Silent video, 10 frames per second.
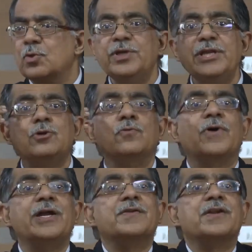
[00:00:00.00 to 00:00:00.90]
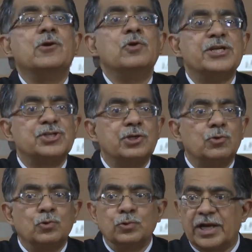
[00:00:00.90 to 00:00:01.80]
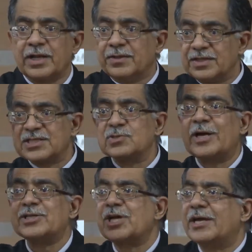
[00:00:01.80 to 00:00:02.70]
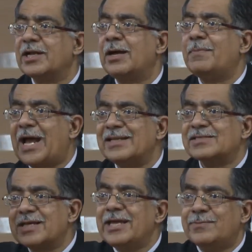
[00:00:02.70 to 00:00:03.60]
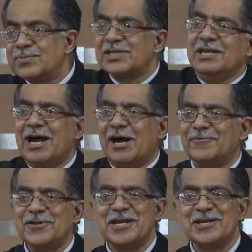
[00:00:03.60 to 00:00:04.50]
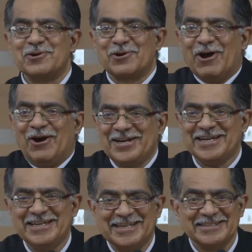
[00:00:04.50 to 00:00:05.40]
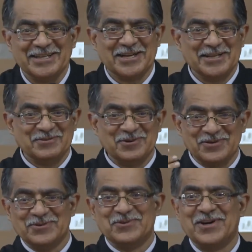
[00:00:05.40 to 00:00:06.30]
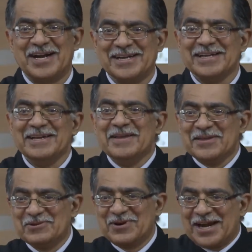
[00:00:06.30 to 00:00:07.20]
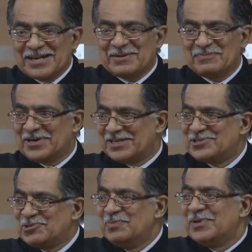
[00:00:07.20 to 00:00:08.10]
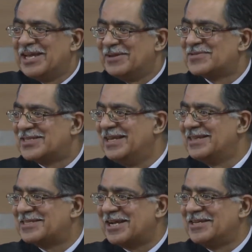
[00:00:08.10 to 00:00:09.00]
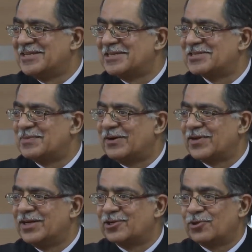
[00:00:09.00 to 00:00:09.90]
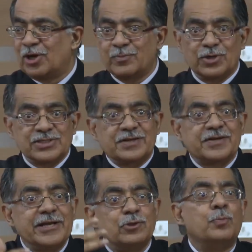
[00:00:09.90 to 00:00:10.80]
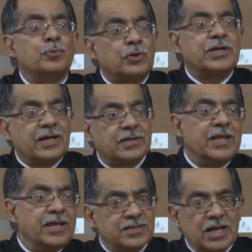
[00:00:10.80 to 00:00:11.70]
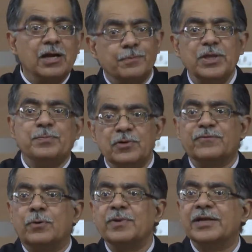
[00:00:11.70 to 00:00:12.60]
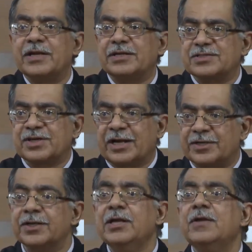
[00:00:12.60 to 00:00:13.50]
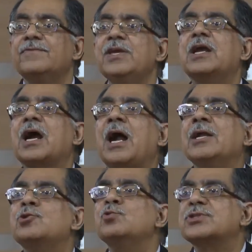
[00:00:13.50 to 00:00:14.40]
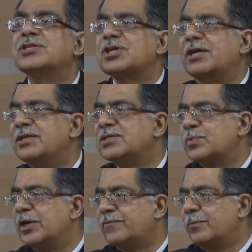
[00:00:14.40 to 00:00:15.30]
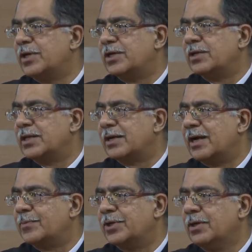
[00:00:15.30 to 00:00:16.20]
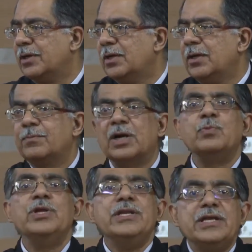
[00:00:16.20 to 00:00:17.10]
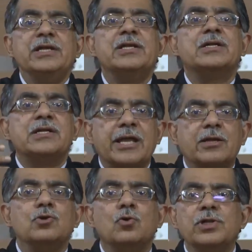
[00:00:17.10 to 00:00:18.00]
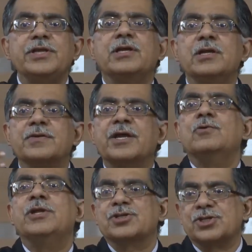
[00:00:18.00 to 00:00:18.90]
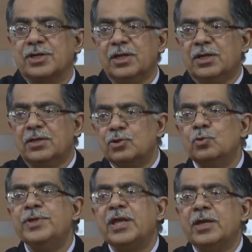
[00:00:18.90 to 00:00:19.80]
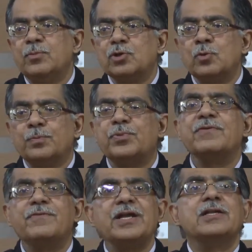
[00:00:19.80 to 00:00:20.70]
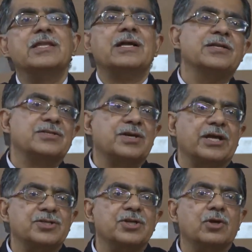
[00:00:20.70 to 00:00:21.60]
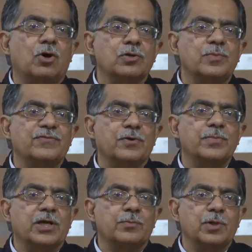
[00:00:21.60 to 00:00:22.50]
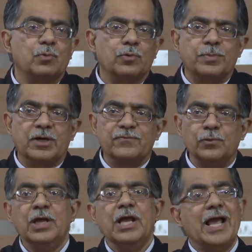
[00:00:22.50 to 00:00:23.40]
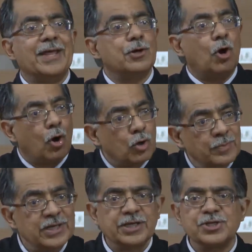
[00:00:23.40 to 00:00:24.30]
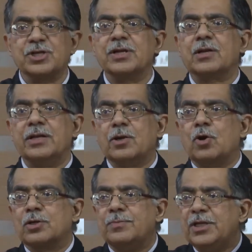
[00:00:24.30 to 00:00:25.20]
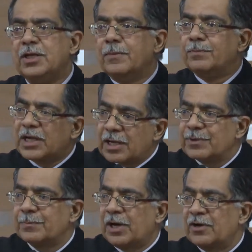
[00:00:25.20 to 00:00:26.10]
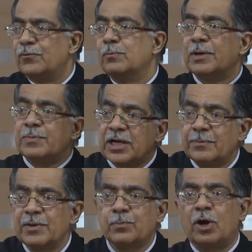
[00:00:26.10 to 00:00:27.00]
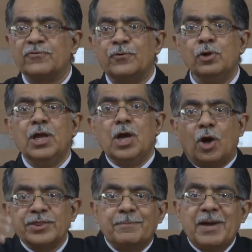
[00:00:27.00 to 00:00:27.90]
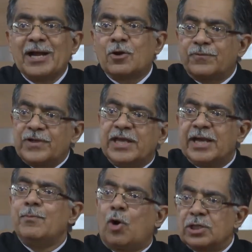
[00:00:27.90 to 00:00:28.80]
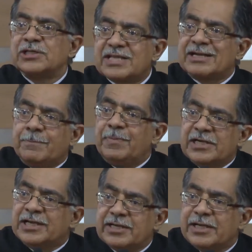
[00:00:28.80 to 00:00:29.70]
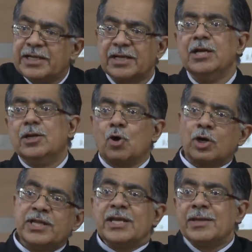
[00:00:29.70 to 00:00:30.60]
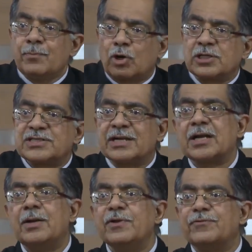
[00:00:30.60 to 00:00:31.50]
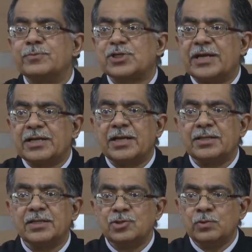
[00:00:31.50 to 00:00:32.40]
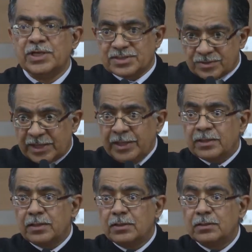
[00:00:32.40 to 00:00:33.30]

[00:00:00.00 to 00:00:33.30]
So we need to find regulation to do that. This is why China bans games after 8 o'clock. you can't consume games in the Chinese system after 8 o'clock because they're trying to protect their young people from getting distracted. We can't use the Chinese way for making that happen. But we need a techno-legal regulation to be able to prevent that distraction economy from becoming more powerful. And the augmentation economy becoming powerful, but becoming powerful on the back of AI models that are built in India, not AI models that are coming from China and the US, right?